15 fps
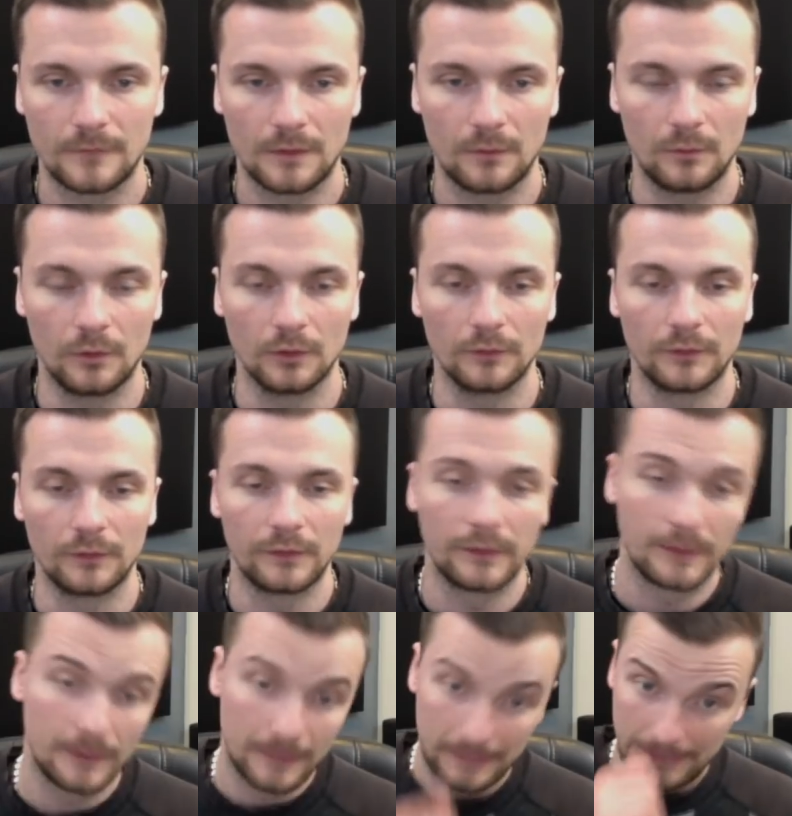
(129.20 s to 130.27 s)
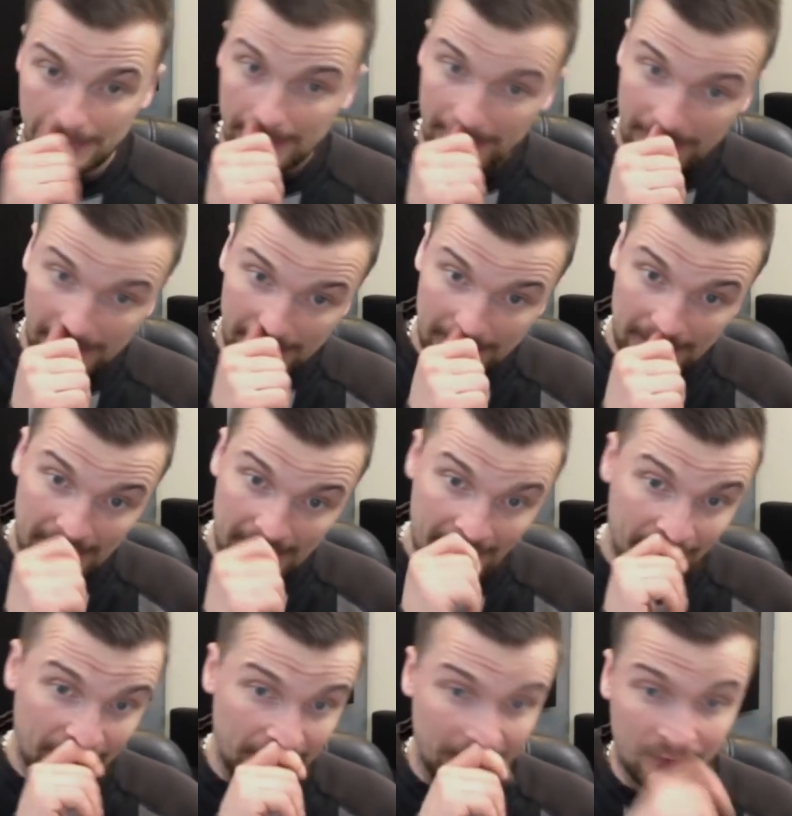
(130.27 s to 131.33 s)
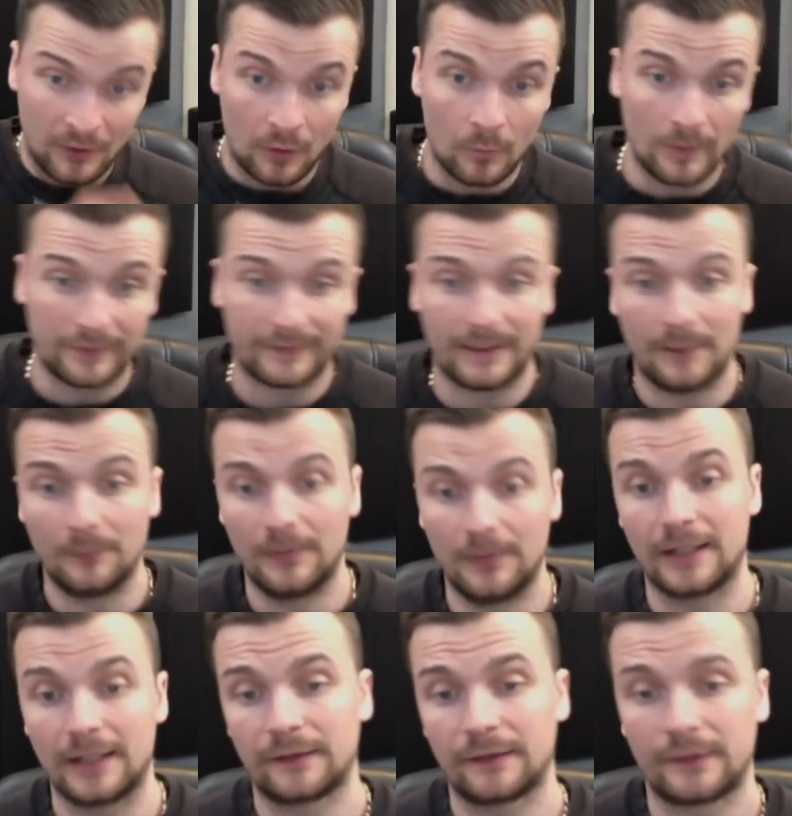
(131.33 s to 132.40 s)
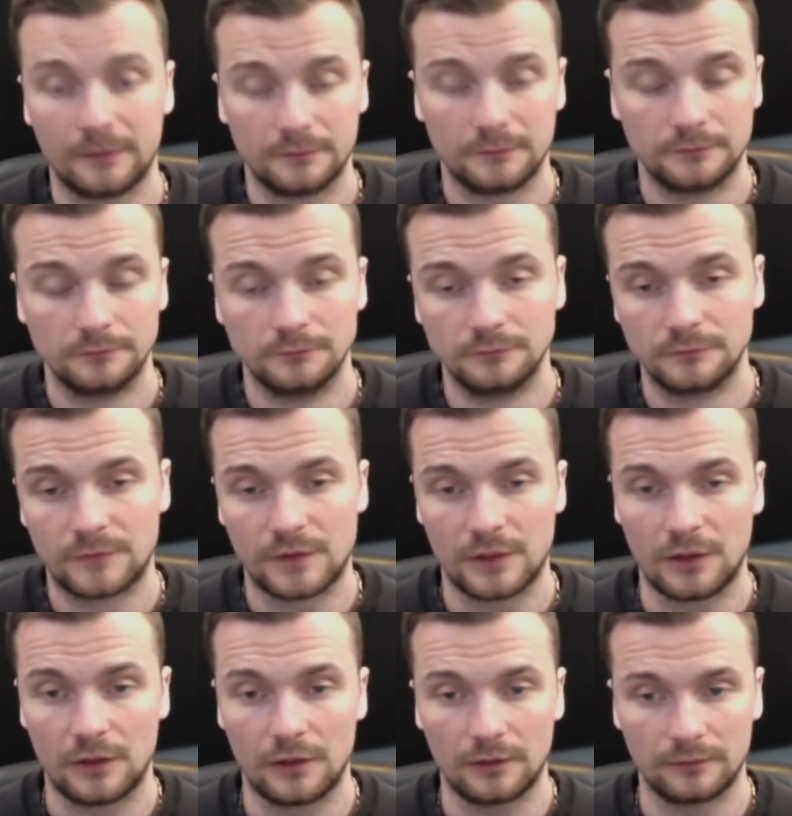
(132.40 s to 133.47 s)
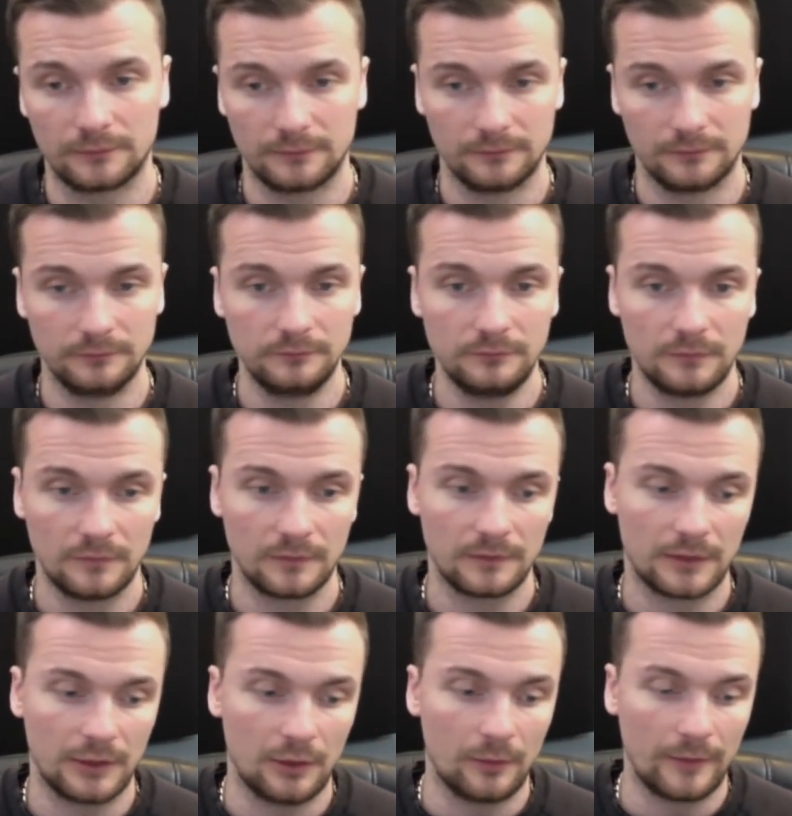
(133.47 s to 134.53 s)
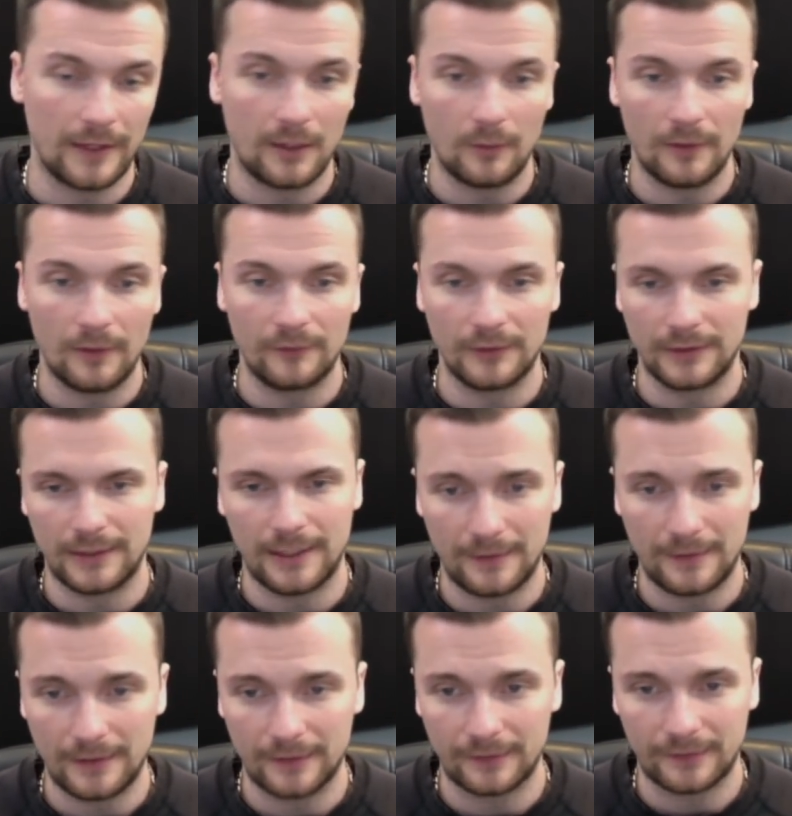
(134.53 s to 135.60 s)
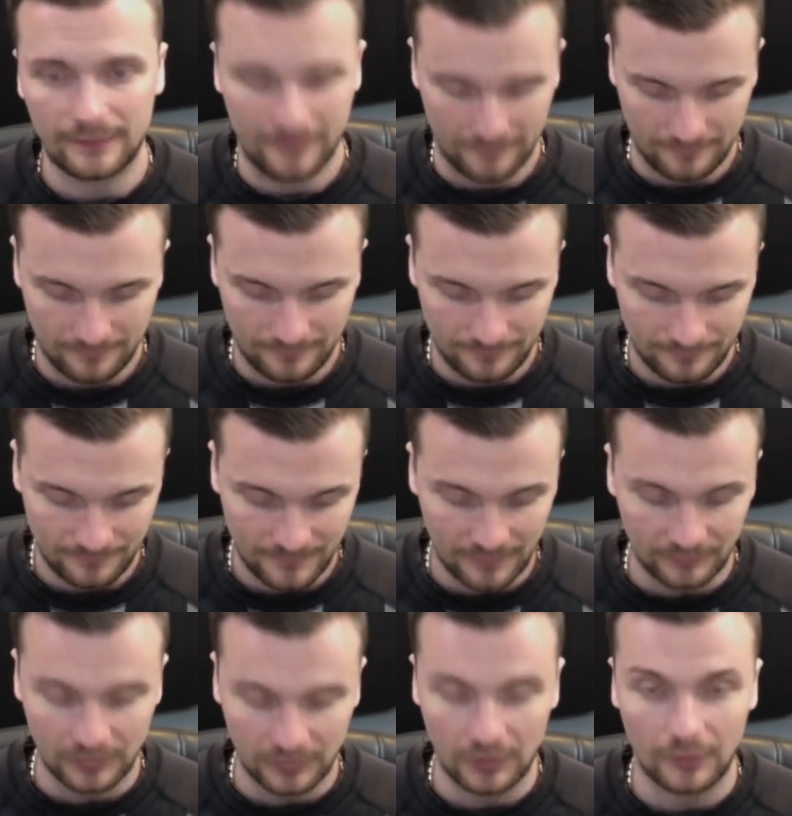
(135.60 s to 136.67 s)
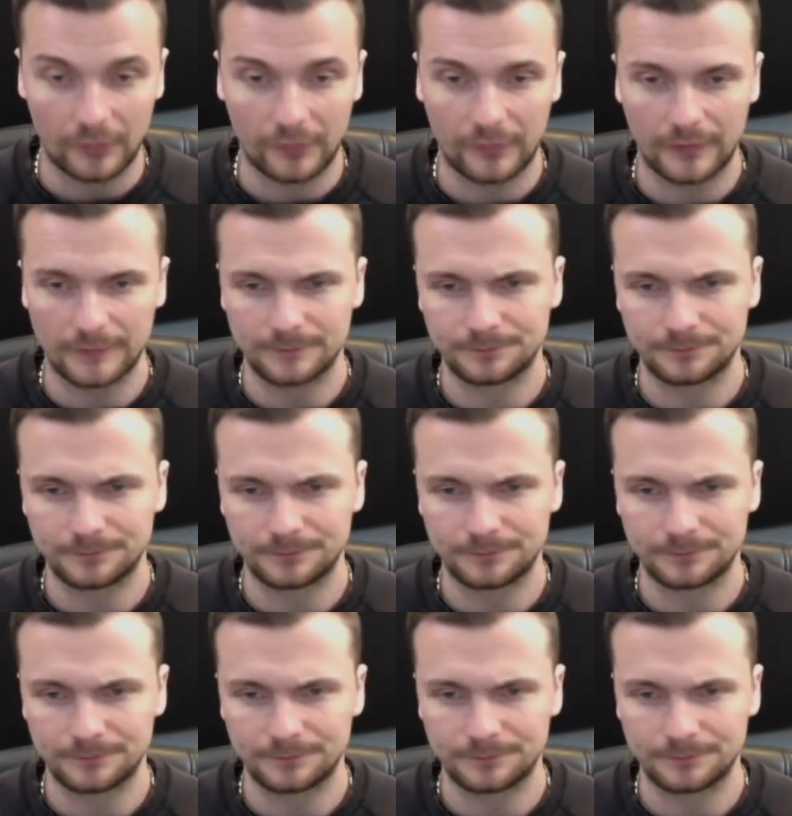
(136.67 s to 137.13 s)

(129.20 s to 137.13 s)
Wolves. Everton have got West Ham next, so with how Everton are, they've lost.